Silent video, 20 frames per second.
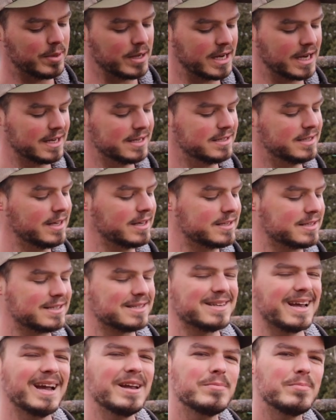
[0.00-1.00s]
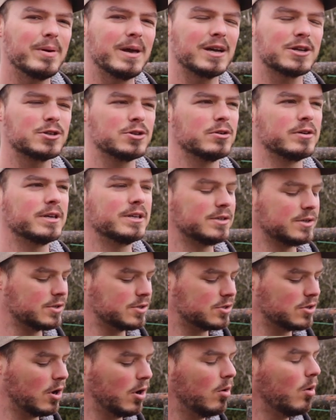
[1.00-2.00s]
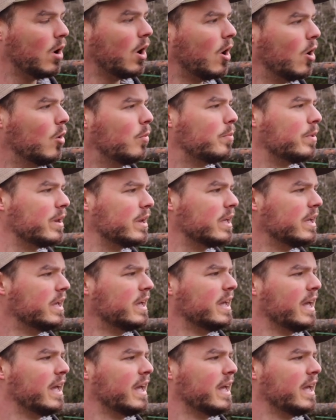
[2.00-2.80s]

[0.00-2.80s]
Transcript: because the sight picture is so open,